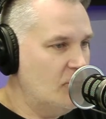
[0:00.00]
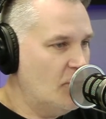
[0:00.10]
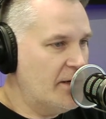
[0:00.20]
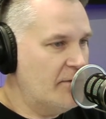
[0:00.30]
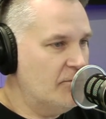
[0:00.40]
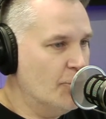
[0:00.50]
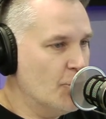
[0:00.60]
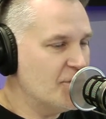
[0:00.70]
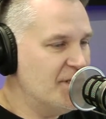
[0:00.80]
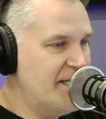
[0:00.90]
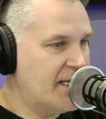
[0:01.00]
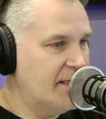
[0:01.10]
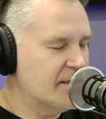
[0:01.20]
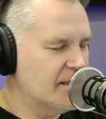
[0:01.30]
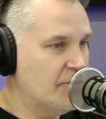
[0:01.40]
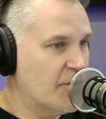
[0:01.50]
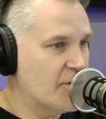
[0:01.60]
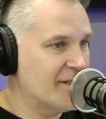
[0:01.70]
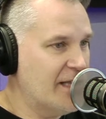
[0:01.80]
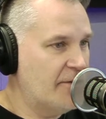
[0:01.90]
When Bruce Dickinson
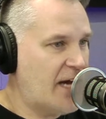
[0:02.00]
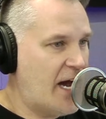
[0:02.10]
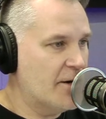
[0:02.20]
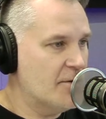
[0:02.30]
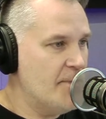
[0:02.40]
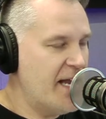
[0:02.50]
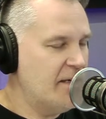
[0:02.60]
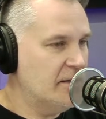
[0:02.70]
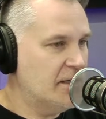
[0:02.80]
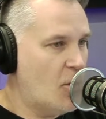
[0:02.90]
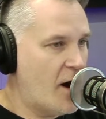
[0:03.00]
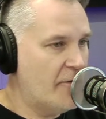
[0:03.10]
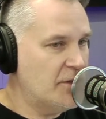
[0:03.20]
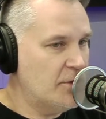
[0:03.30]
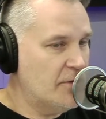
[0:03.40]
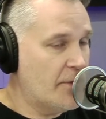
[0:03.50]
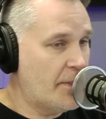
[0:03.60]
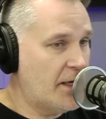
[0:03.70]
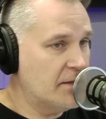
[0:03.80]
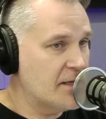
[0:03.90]
first left Iron Maiden to go off and do different
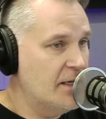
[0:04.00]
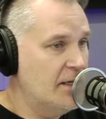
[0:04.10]
things,